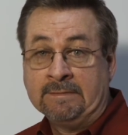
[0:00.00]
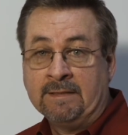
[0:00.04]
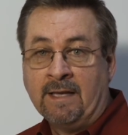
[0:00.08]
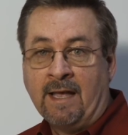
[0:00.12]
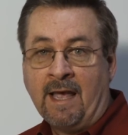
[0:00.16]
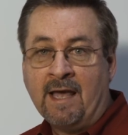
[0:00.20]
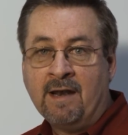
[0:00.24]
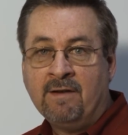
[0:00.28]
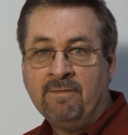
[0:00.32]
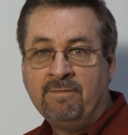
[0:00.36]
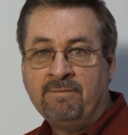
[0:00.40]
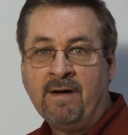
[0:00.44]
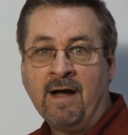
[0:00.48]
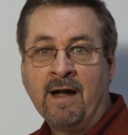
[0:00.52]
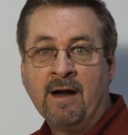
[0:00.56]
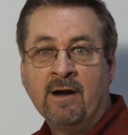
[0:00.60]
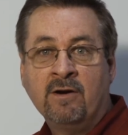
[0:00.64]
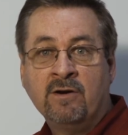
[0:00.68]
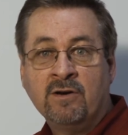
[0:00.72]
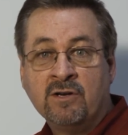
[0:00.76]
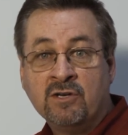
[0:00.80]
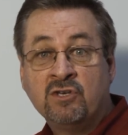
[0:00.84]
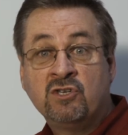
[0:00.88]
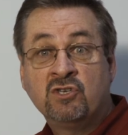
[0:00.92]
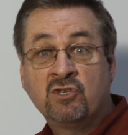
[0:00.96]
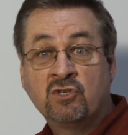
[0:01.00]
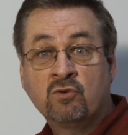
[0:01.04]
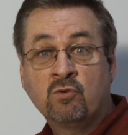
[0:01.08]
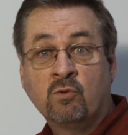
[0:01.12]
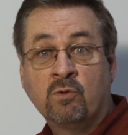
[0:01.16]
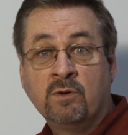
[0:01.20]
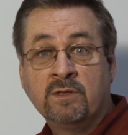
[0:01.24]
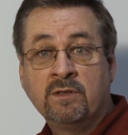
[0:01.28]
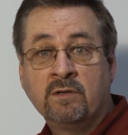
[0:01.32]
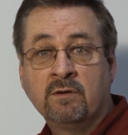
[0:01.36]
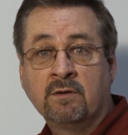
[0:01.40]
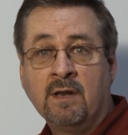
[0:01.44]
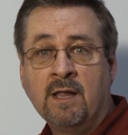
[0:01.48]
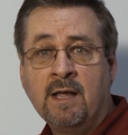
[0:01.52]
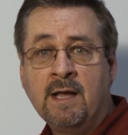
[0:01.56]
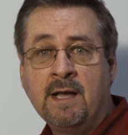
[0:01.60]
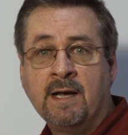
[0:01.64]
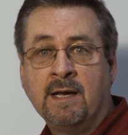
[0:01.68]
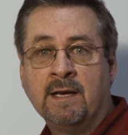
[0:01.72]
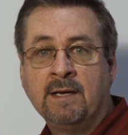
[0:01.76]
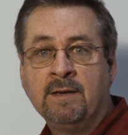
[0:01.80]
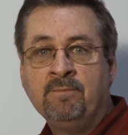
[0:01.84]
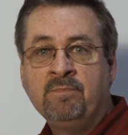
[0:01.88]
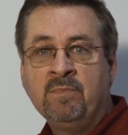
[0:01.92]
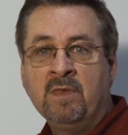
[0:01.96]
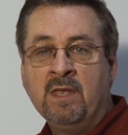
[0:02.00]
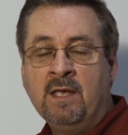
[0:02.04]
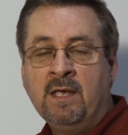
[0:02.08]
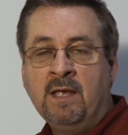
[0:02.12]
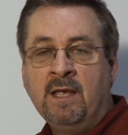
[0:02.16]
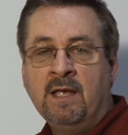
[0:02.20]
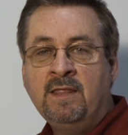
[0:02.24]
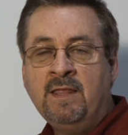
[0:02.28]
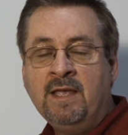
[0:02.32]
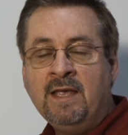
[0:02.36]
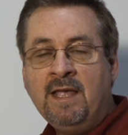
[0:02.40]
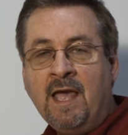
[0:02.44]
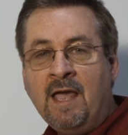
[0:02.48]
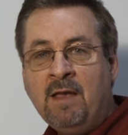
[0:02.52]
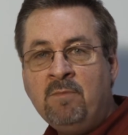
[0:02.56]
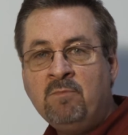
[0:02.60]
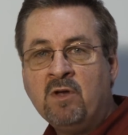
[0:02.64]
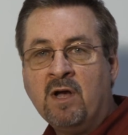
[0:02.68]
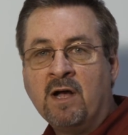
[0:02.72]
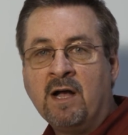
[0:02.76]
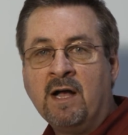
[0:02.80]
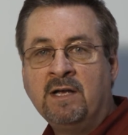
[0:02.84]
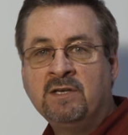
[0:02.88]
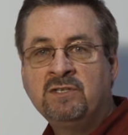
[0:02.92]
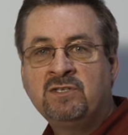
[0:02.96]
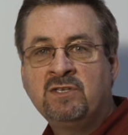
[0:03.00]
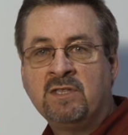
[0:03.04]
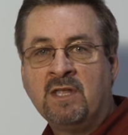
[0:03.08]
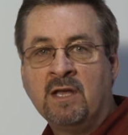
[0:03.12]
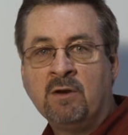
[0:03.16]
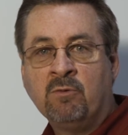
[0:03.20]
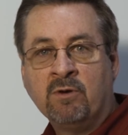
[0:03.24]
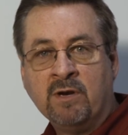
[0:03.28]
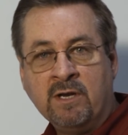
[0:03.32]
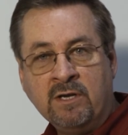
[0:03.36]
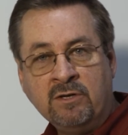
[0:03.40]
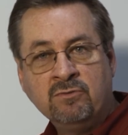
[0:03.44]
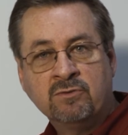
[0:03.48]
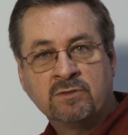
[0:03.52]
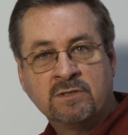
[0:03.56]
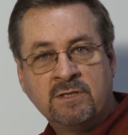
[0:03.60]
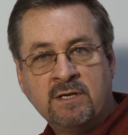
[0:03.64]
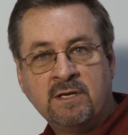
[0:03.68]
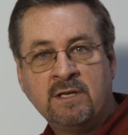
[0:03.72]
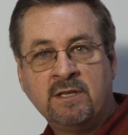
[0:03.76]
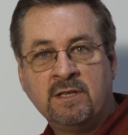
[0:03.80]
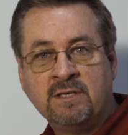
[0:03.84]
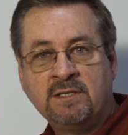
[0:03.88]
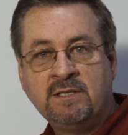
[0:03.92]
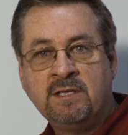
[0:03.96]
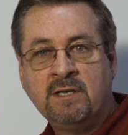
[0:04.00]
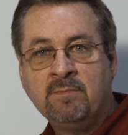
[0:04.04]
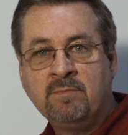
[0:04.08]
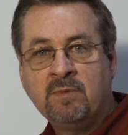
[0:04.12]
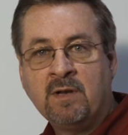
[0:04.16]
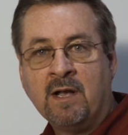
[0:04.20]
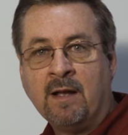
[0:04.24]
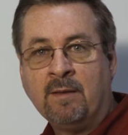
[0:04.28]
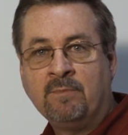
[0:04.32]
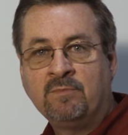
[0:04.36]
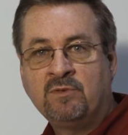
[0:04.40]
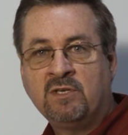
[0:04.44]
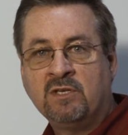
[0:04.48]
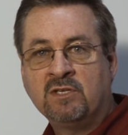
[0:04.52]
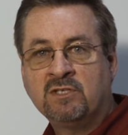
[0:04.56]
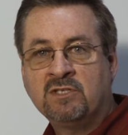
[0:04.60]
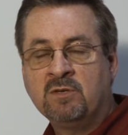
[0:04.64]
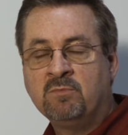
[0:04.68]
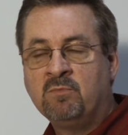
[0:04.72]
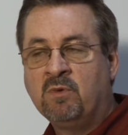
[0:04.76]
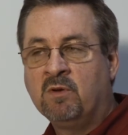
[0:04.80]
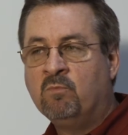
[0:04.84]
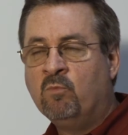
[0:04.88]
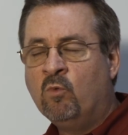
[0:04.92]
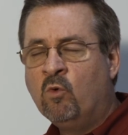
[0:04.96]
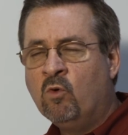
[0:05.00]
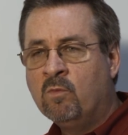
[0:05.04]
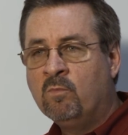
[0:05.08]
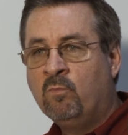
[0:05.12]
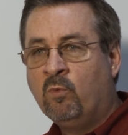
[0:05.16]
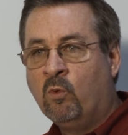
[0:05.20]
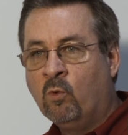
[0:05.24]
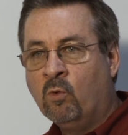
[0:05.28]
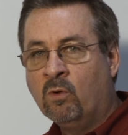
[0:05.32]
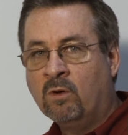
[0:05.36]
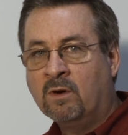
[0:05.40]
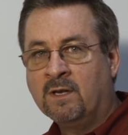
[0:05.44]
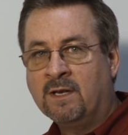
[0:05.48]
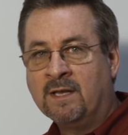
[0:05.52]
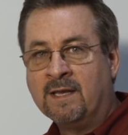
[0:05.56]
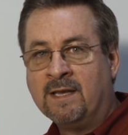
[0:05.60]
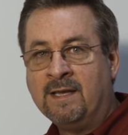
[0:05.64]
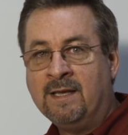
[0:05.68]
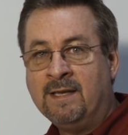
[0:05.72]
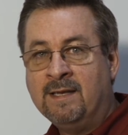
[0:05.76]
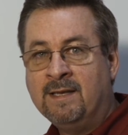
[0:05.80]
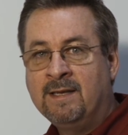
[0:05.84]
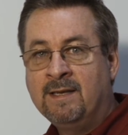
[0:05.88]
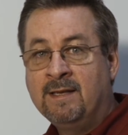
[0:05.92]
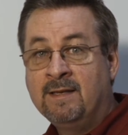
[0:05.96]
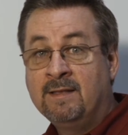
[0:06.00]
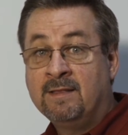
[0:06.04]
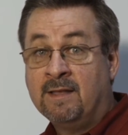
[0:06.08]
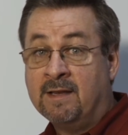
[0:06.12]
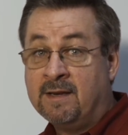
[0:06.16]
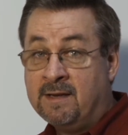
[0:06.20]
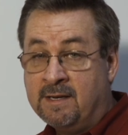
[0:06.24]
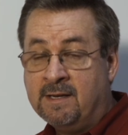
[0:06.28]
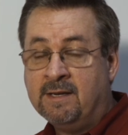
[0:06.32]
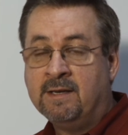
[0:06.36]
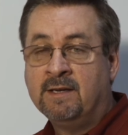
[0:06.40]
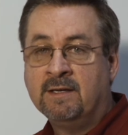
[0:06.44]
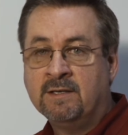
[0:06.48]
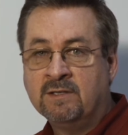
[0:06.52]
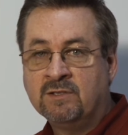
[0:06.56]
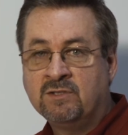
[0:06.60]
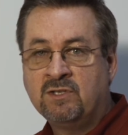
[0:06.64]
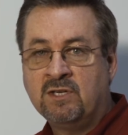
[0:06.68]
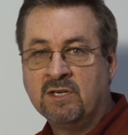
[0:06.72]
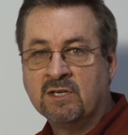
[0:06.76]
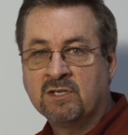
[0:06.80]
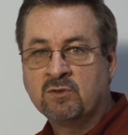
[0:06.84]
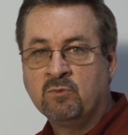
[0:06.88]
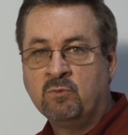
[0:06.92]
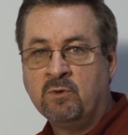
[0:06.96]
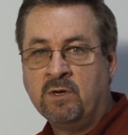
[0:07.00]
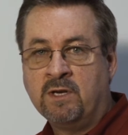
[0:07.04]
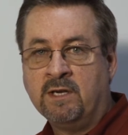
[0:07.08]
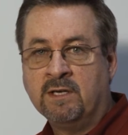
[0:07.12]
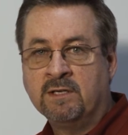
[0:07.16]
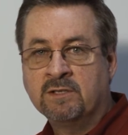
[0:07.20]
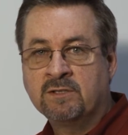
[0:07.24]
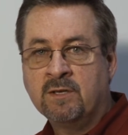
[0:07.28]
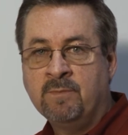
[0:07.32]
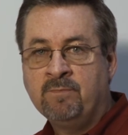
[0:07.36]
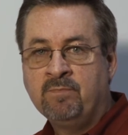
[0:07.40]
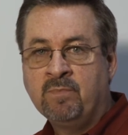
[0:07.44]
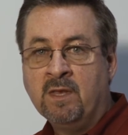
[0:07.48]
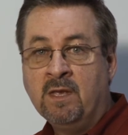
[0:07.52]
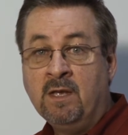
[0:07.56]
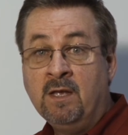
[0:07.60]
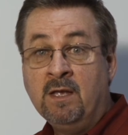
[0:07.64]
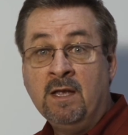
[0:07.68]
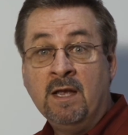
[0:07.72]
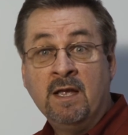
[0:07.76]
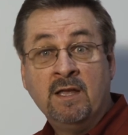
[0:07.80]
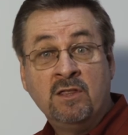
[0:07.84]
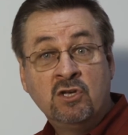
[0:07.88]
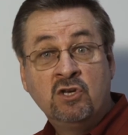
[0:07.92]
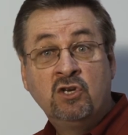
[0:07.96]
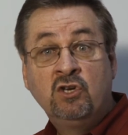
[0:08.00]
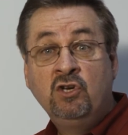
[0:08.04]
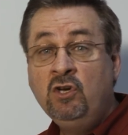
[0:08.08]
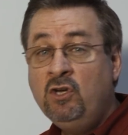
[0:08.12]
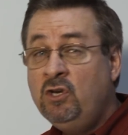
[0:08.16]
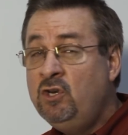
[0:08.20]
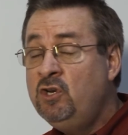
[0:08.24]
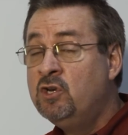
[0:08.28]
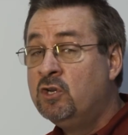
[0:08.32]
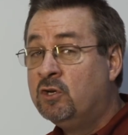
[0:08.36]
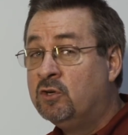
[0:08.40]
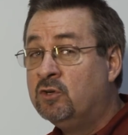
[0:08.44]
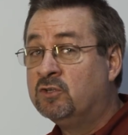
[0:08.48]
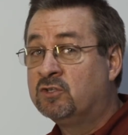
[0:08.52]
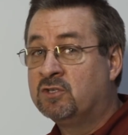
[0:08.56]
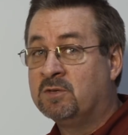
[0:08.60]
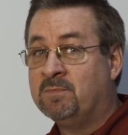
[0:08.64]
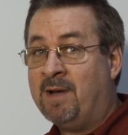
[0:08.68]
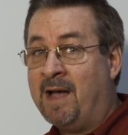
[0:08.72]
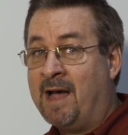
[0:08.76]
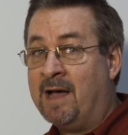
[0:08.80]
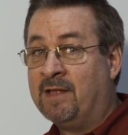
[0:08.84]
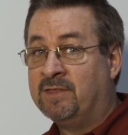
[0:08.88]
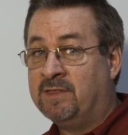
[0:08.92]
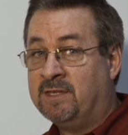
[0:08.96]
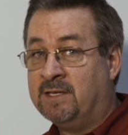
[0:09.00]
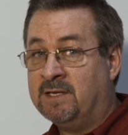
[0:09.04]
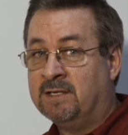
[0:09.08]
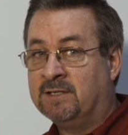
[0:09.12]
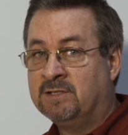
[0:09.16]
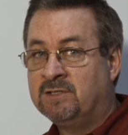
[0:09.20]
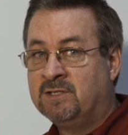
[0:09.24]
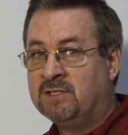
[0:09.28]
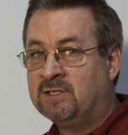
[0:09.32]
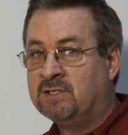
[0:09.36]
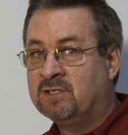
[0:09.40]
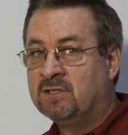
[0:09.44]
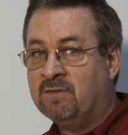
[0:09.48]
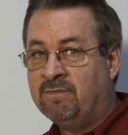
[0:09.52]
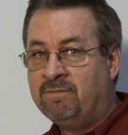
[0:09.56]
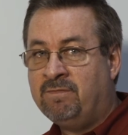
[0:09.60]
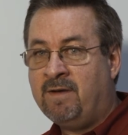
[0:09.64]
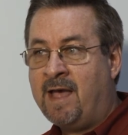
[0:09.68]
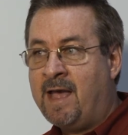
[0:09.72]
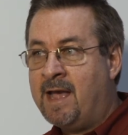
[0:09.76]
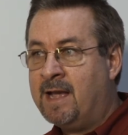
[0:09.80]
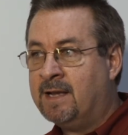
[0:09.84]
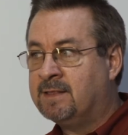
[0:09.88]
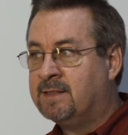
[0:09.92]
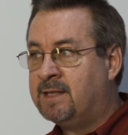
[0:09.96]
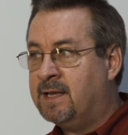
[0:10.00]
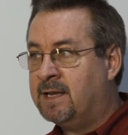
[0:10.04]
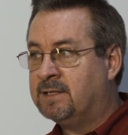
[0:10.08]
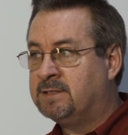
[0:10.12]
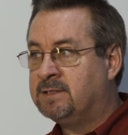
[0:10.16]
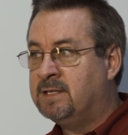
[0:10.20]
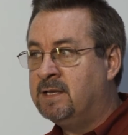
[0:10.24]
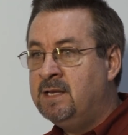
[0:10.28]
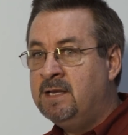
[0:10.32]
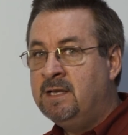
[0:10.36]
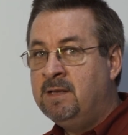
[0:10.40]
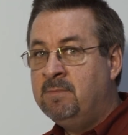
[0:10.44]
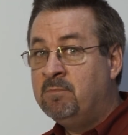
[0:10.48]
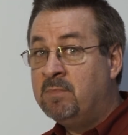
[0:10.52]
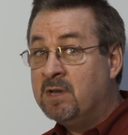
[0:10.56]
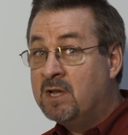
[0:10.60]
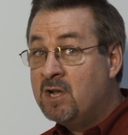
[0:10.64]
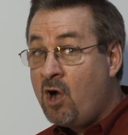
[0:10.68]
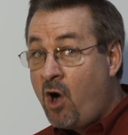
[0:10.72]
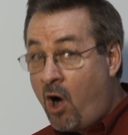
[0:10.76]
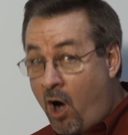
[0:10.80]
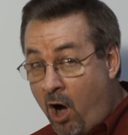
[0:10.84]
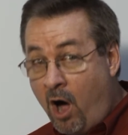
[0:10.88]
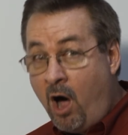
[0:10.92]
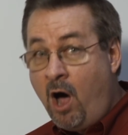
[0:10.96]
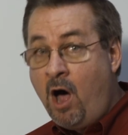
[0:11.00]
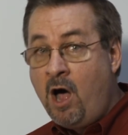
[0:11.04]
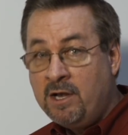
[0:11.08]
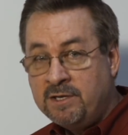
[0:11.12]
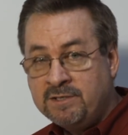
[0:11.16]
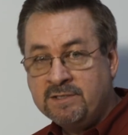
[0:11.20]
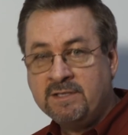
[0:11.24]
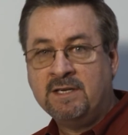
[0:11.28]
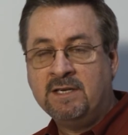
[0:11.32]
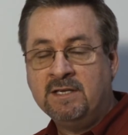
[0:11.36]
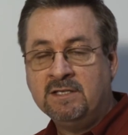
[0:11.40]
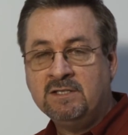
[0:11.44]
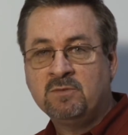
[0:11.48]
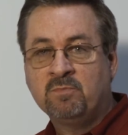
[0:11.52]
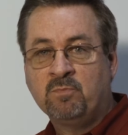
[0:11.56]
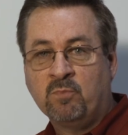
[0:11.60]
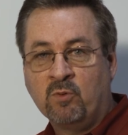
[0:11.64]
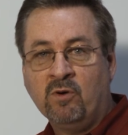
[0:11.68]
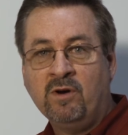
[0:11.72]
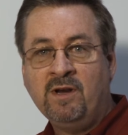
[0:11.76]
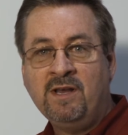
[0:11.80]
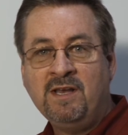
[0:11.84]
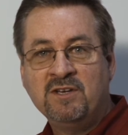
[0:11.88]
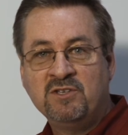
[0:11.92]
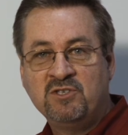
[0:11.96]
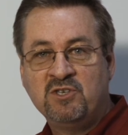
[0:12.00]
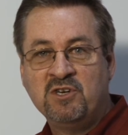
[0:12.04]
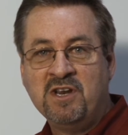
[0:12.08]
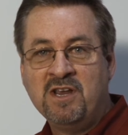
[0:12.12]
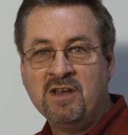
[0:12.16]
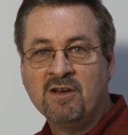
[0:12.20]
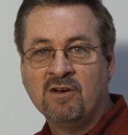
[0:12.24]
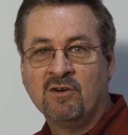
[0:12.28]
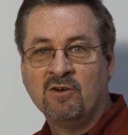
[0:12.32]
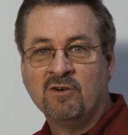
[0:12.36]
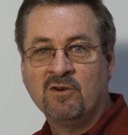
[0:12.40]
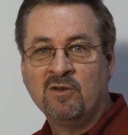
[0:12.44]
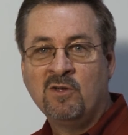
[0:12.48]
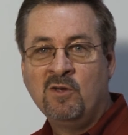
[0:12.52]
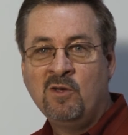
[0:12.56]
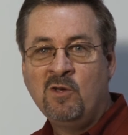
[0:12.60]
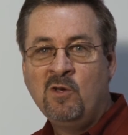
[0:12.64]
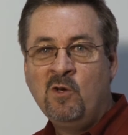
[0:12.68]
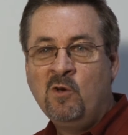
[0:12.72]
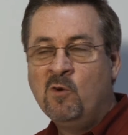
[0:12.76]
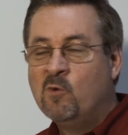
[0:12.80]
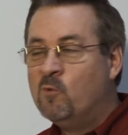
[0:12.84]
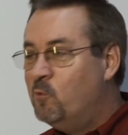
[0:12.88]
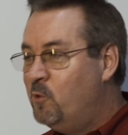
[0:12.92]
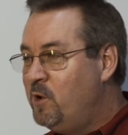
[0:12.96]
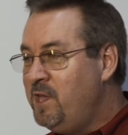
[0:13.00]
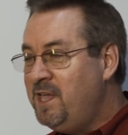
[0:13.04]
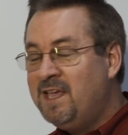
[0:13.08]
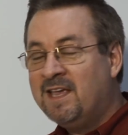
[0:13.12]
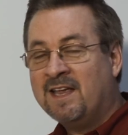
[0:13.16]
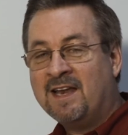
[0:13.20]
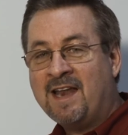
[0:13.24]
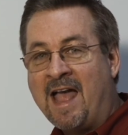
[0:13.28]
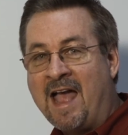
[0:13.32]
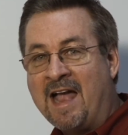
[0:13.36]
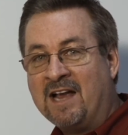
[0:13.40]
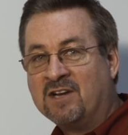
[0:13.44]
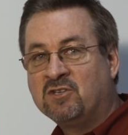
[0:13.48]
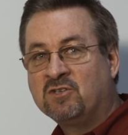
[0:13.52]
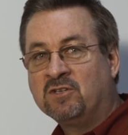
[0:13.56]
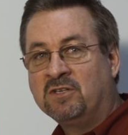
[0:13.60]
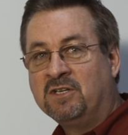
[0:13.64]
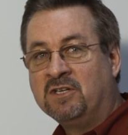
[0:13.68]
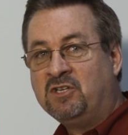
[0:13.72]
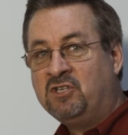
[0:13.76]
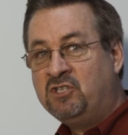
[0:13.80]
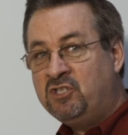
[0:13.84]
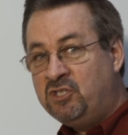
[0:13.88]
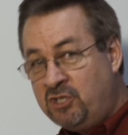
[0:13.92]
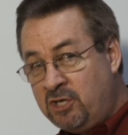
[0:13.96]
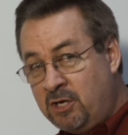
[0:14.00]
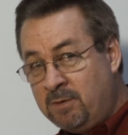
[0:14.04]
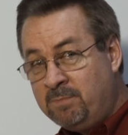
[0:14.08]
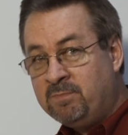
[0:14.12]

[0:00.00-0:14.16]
had a fire and it destroyed their line. And they came to us and they were interested in the TempCom system, but more importantly, they needed it in 6 weeks. And the good news about this is the fact that because it's pre-engineered, we can actually ship